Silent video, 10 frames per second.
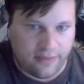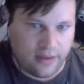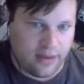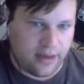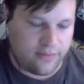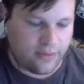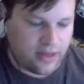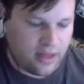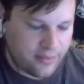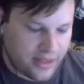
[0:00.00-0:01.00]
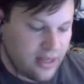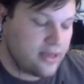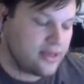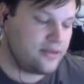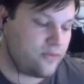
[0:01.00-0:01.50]
have her comment.
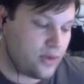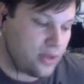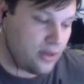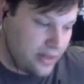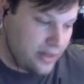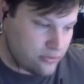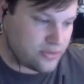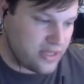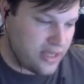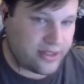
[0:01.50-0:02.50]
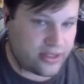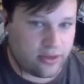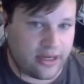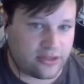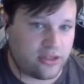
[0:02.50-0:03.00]
Galadriel's comment
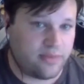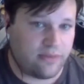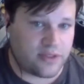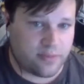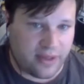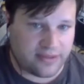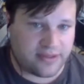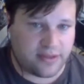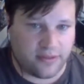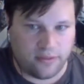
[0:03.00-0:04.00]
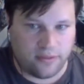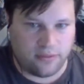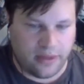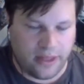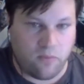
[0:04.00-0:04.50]
could actually be in response to,
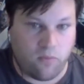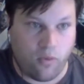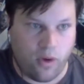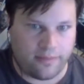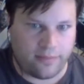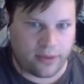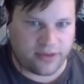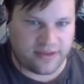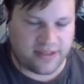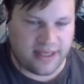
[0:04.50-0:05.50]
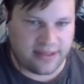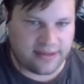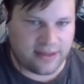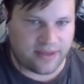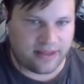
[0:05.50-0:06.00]
like, one person saying
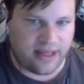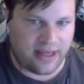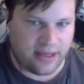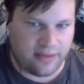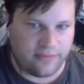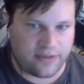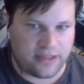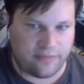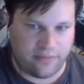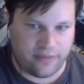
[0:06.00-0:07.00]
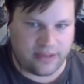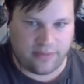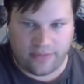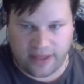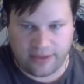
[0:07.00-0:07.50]
something negative to
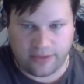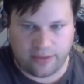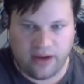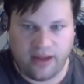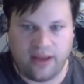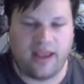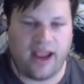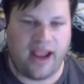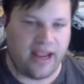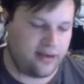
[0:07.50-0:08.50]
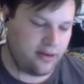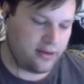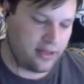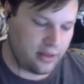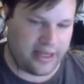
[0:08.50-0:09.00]
Feanor, and
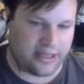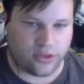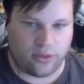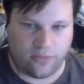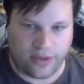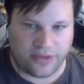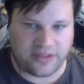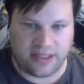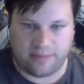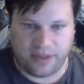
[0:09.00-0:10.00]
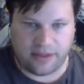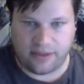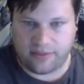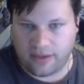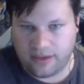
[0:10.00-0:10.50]
Galadriel voices the
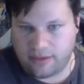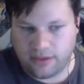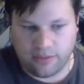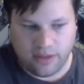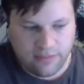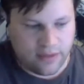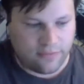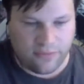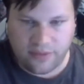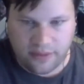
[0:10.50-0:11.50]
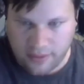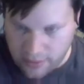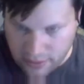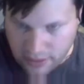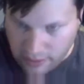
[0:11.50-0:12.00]
opinion that, even
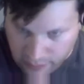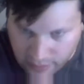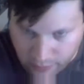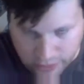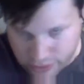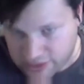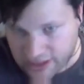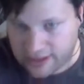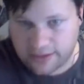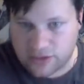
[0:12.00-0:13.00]
if what you're saying is